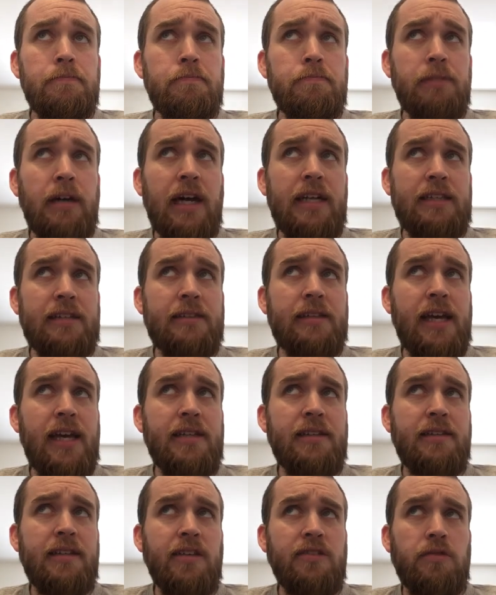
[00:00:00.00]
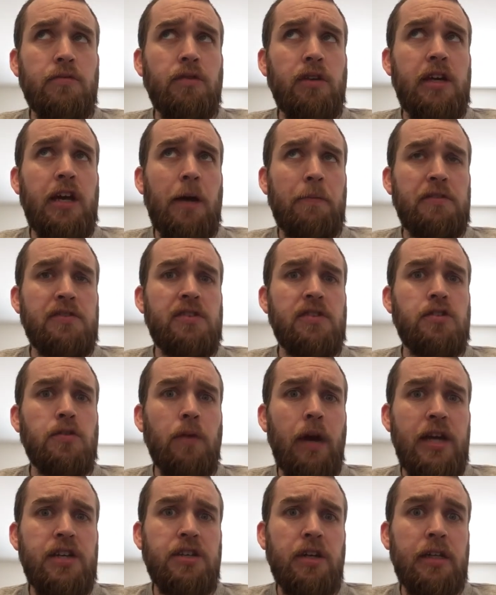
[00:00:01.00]
But that doesn't really help the
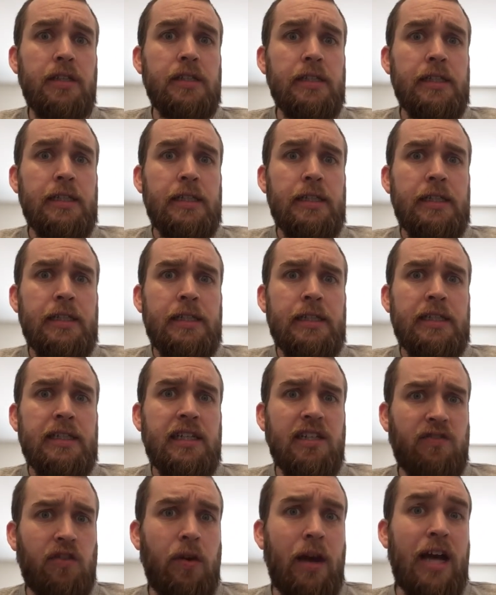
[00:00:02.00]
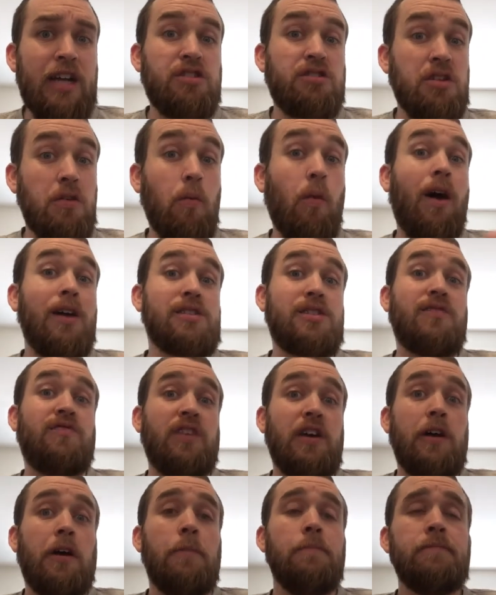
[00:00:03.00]
situation. Because if you actually watch the
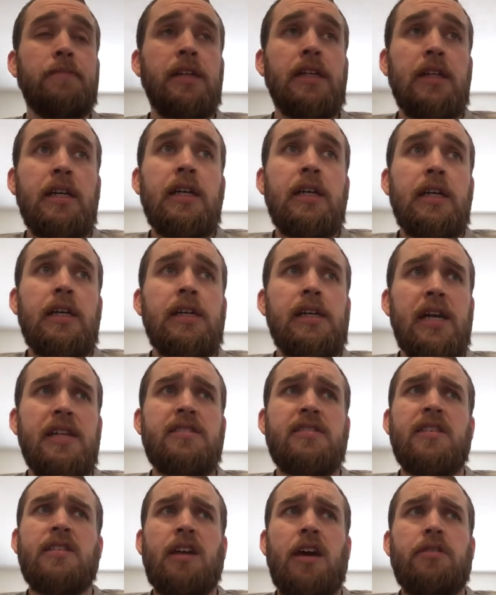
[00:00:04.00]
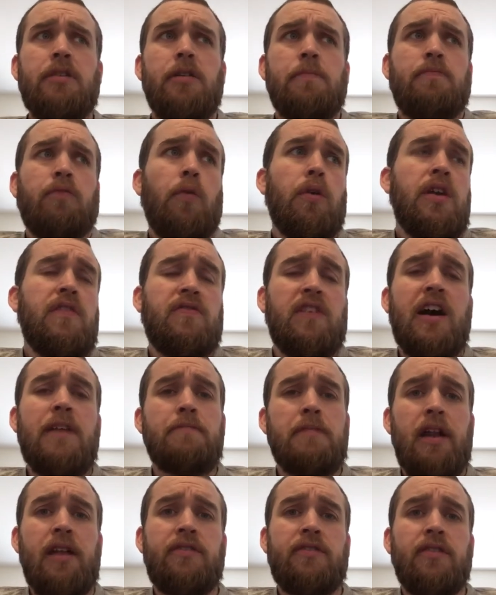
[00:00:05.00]
film, it's another 45
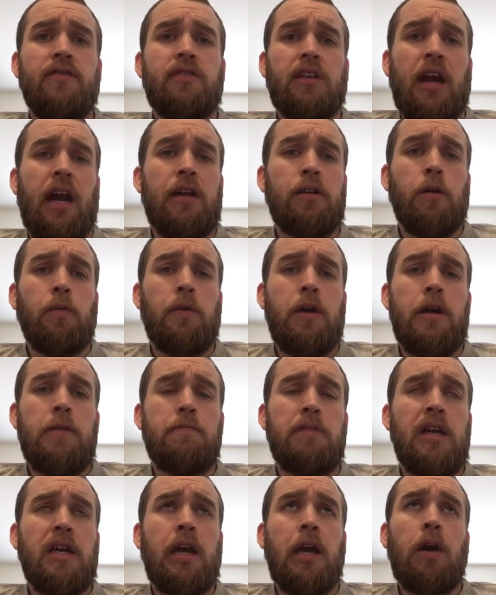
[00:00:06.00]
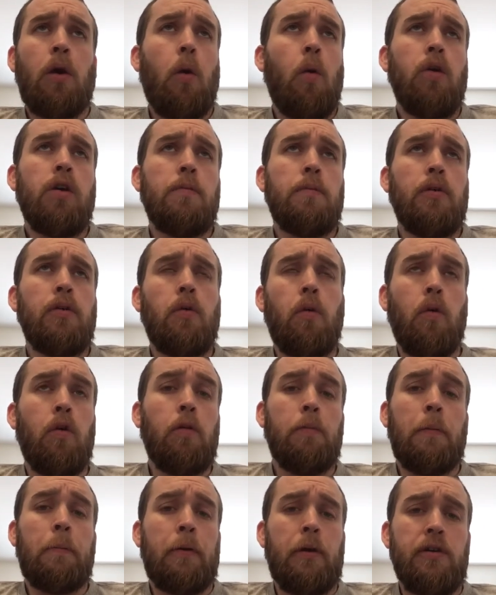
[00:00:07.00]
minutes of Kylo Ren being a horrible,
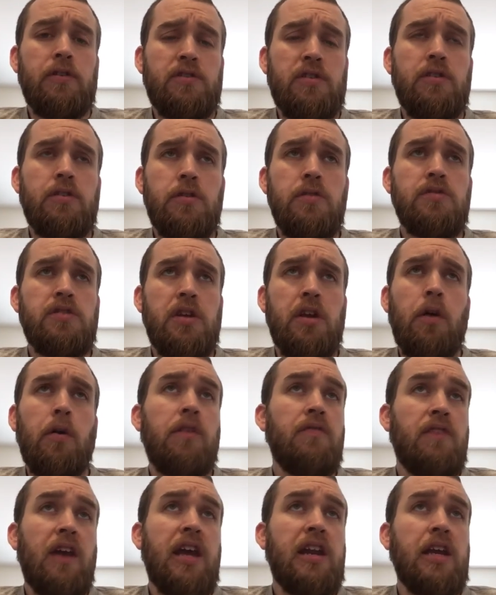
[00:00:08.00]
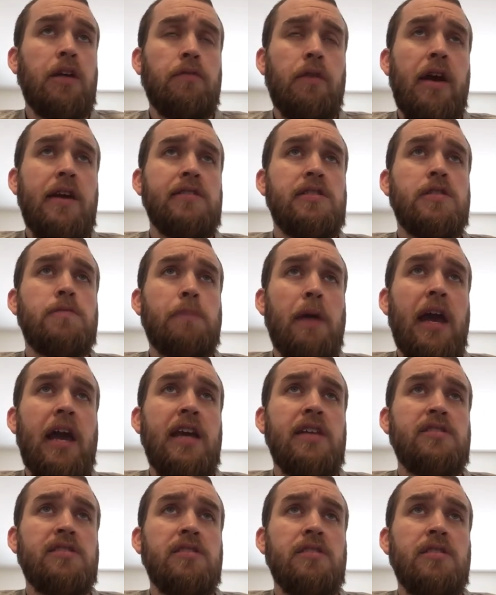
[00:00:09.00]
horrible person who's, invading Rey's
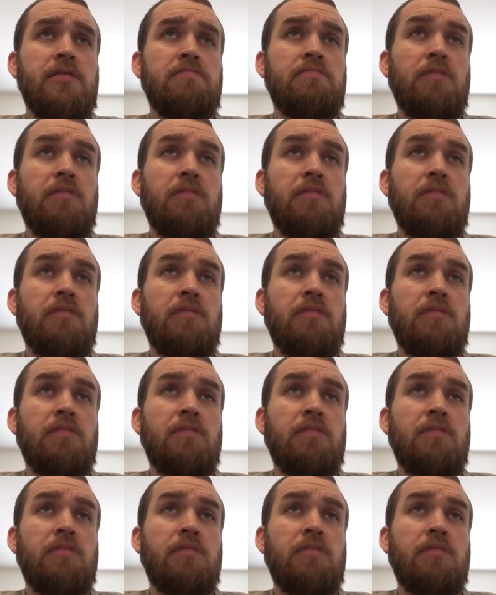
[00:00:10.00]
space and